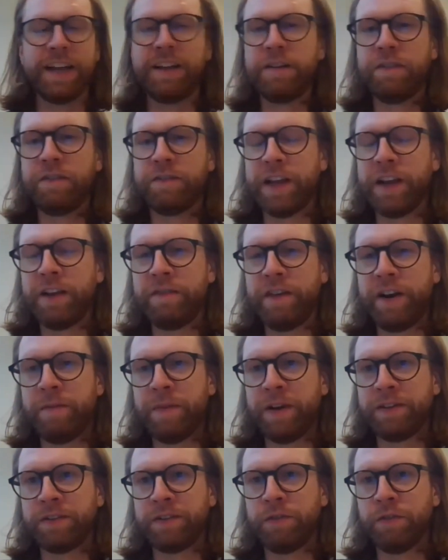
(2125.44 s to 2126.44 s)
Thank you very
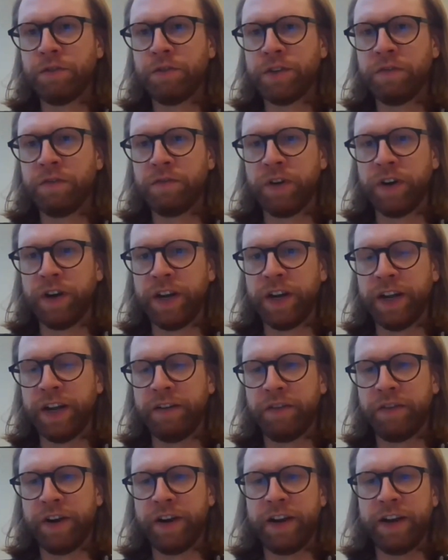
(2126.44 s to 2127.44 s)
much, Bhushan, for
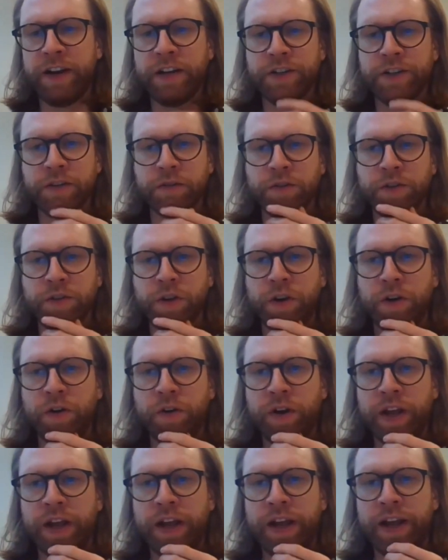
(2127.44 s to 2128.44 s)
the initial
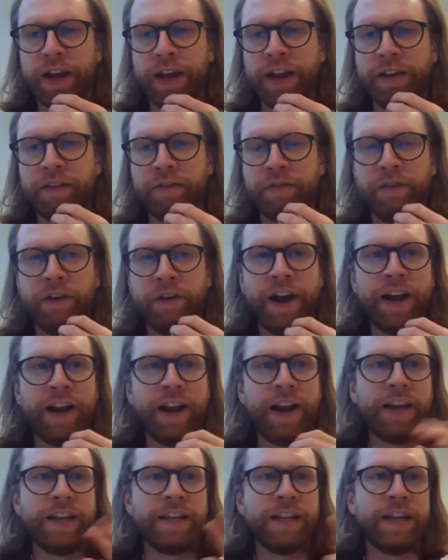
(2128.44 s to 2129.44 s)
talk and for
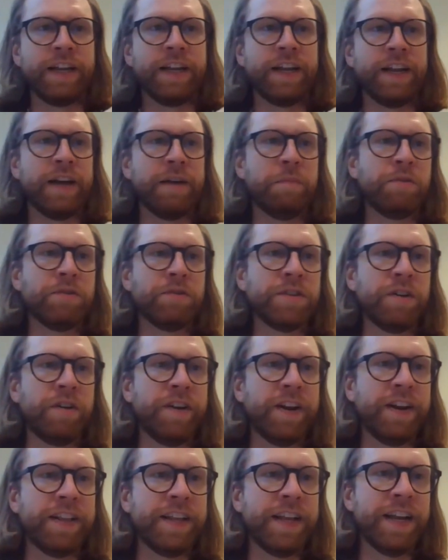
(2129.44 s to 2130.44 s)
highlighting, amongst
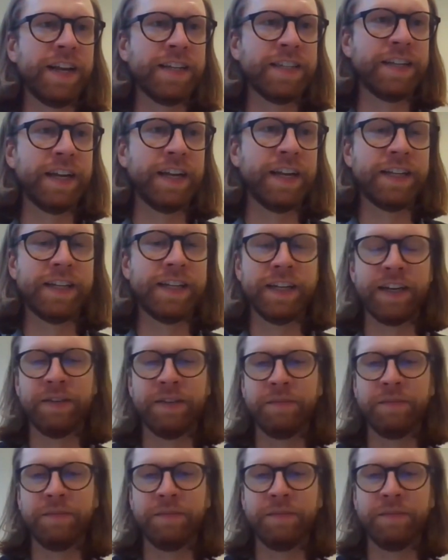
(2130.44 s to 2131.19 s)
other things, that